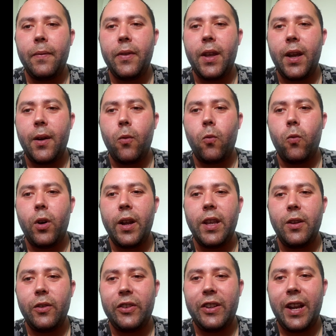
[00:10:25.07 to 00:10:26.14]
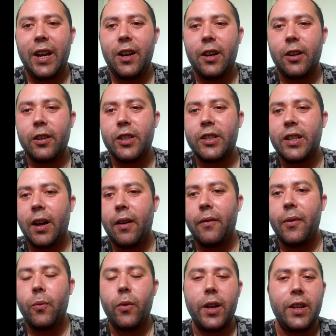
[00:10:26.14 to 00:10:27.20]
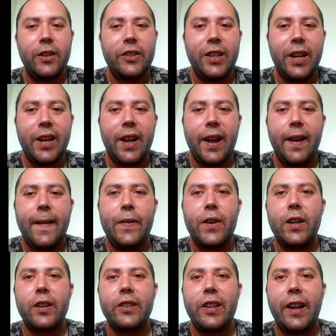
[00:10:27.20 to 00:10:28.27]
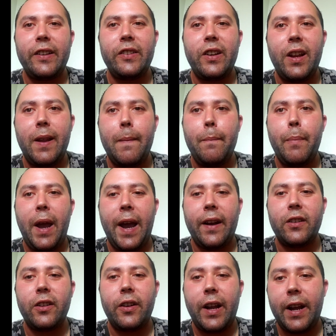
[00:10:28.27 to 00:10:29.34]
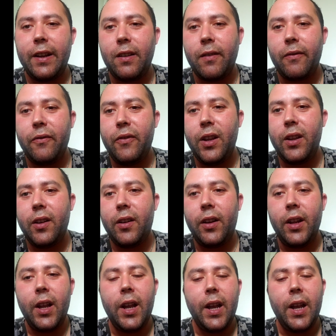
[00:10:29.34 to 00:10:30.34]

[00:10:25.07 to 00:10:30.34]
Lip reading: that what you say to yourself and what you say to others has an impact on how you feel,